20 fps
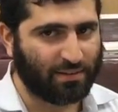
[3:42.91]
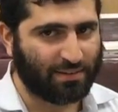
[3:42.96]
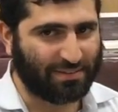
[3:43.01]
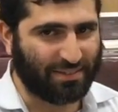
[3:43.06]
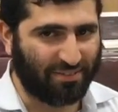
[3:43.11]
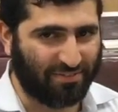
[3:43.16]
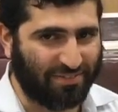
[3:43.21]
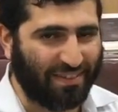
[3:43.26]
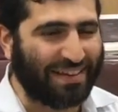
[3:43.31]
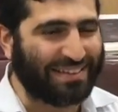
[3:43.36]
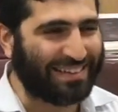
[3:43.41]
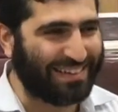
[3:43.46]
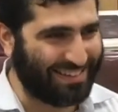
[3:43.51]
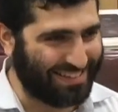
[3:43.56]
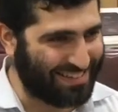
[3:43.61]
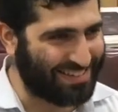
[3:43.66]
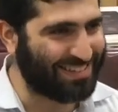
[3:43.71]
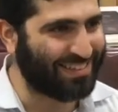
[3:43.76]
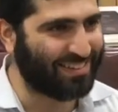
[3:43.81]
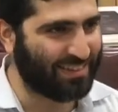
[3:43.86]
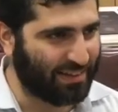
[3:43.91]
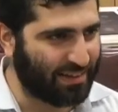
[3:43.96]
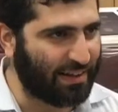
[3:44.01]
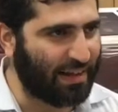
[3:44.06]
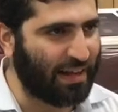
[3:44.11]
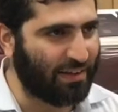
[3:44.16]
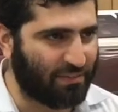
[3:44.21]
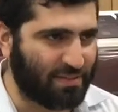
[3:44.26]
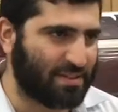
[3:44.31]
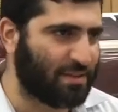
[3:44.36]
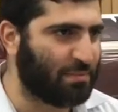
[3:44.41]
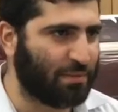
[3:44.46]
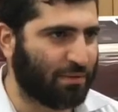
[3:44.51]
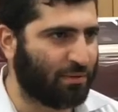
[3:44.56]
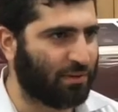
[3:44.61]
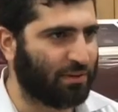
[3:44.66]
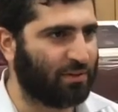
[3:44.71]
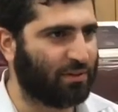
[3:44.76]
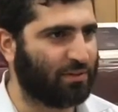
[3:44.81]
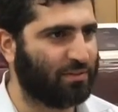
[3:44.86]
The fact that he's still alive is a
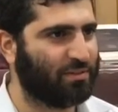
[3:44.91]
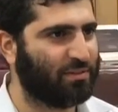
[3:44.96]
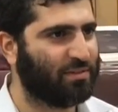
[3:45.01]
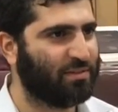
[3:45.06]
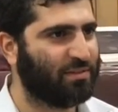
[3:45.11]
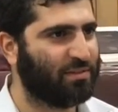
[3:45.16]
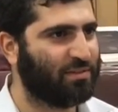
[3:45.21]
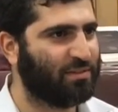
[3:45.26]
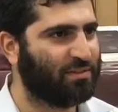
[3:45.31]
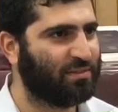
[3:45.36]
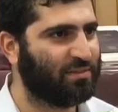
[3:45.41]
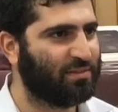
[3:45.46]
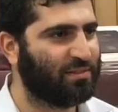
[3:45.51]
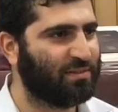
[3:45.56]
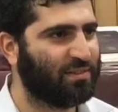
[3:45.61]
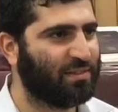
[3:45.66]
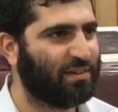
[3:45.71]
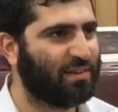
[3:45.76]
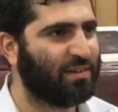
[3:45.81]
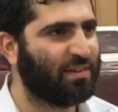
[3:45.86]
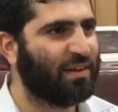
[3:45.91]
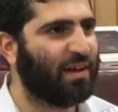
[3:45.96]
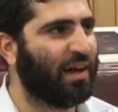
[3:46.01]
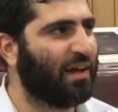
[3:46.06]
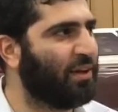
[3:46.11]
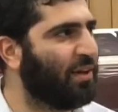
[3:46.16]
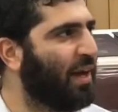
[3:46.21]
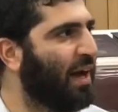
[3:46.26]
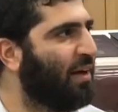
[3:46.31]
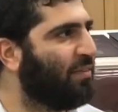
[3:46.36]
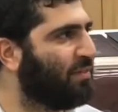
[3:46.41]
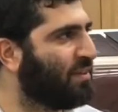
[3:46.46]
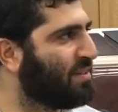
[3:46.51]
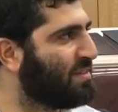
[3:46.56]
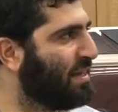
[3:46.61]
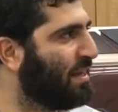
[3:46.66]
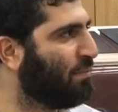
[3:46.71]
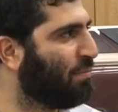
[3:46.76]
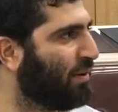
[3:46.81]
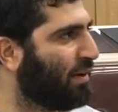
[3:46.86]
miracle. And you have to
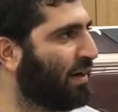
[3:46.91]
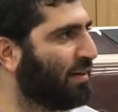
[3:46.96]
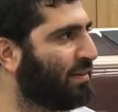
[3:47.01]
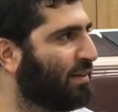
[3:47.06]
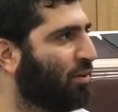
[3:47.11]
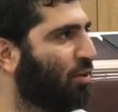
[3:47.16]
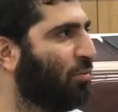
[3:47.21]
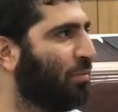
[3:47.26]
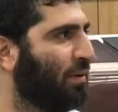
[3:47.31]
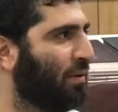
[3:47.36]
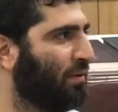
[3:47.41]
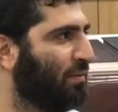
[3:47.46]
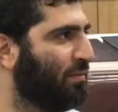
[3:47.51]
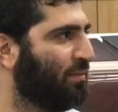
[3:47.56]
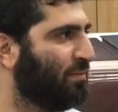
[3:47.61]
say Birkat gomel.